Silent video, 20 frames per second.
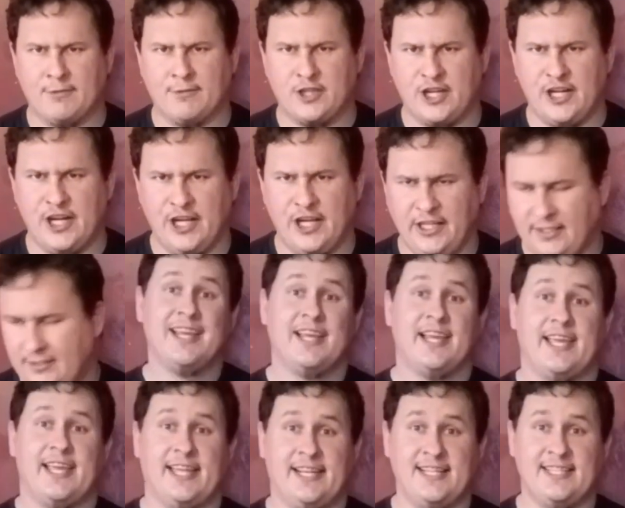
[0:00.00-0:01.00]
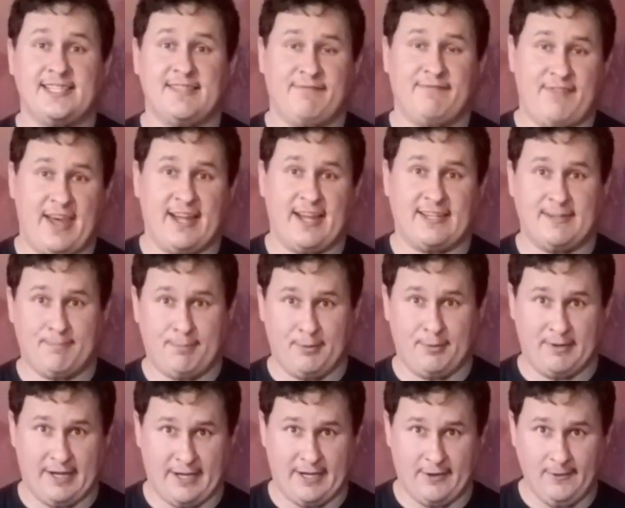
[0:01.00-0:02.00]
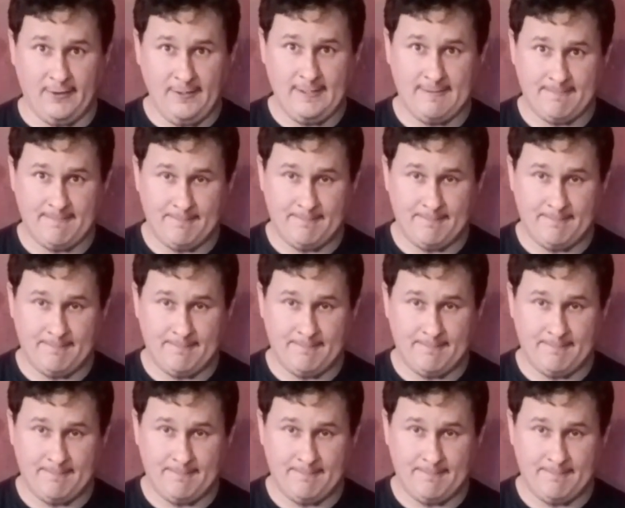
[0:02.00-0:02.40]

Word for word: Gina. It is, in fact, a perennial.